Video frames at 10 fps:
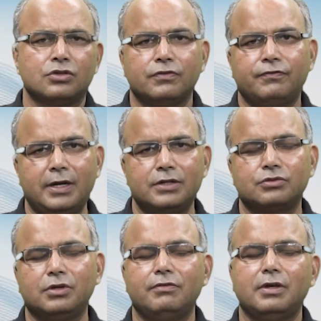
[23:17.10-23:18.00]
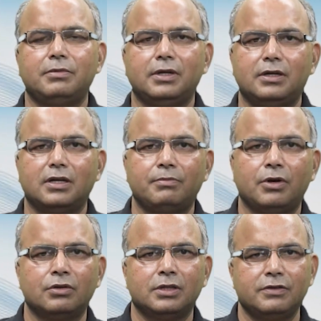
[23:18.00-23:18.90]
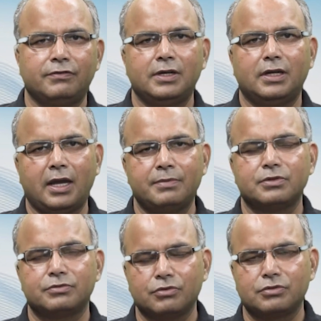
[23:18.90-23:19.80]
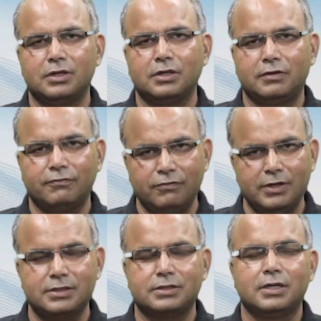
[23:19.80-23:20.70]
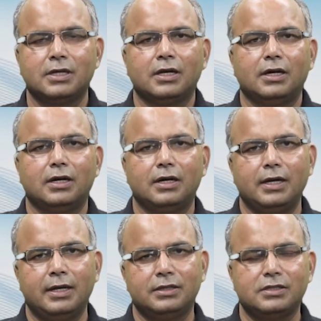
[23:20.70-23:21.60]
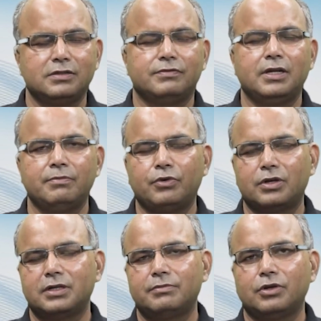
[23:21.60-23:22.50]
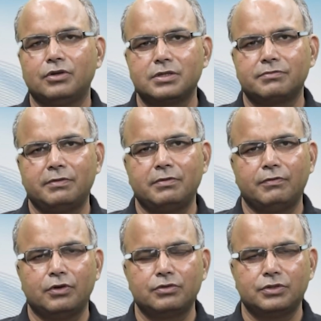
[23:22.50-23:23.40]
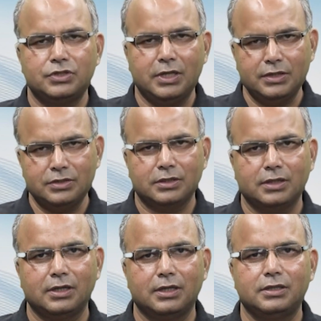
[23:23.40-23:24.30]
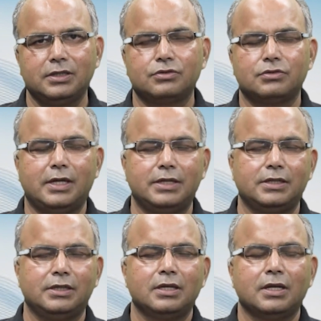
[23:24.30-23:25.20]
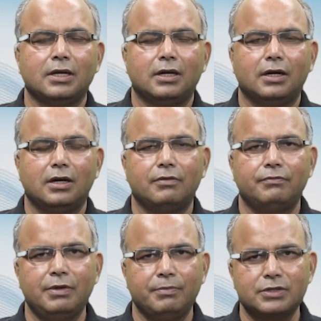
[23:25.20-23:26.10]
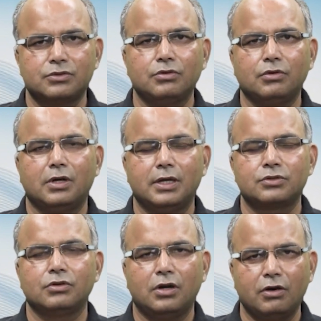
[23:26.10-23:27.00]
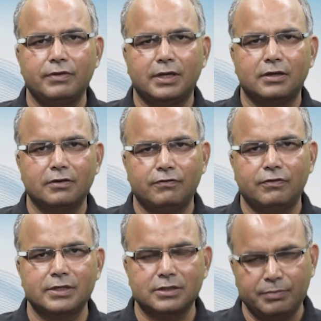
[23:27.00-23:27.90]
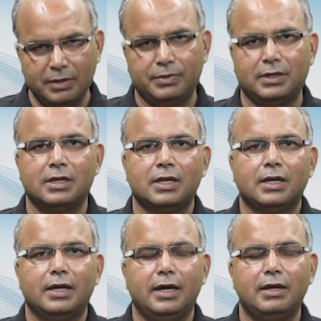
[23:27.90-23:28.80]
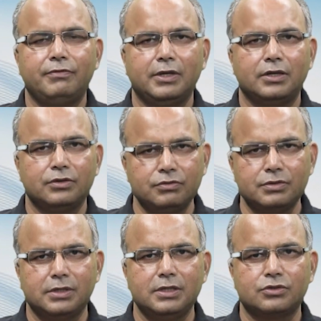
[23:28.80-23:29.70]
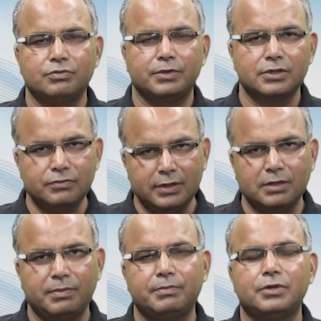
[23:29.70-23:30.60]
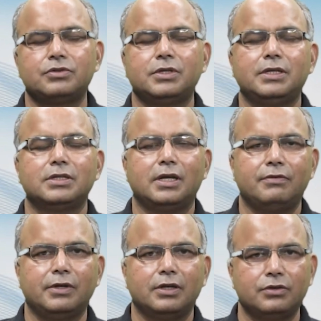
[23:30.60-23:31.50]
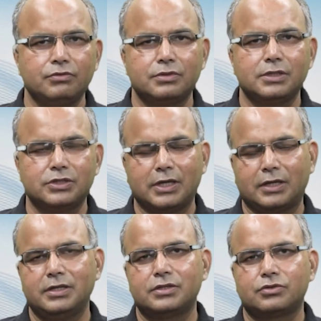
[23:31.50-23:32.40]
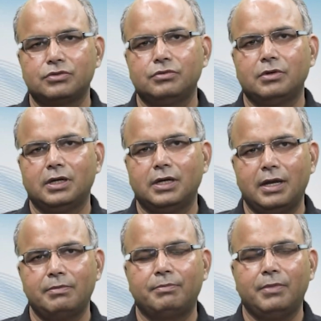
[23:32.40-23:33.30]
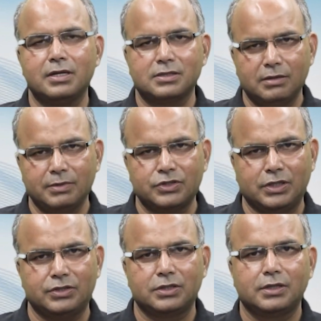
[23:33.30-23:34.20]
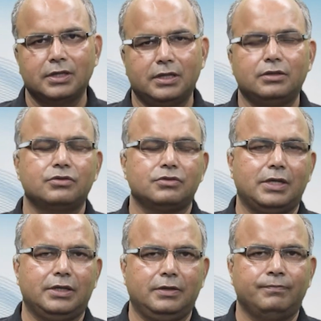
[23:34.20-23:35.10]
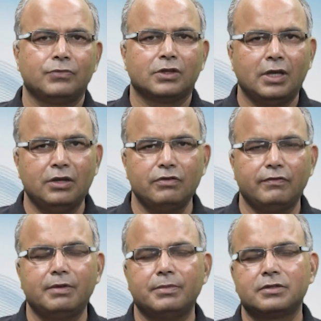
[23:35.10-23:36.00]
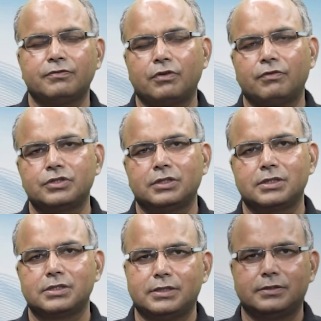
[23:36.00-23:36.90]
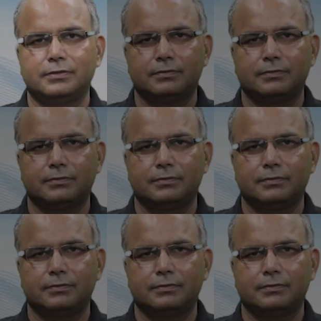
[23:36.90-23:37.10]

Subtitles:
So friends, today we have learned about the different types of social influence, and this is very important because when we want to change the society, we must know as to how we can influence the people, and we can use this to persuade the people to change, and we can use these techniques to have a mass level change in the society. Thank you very much for watching this lesson.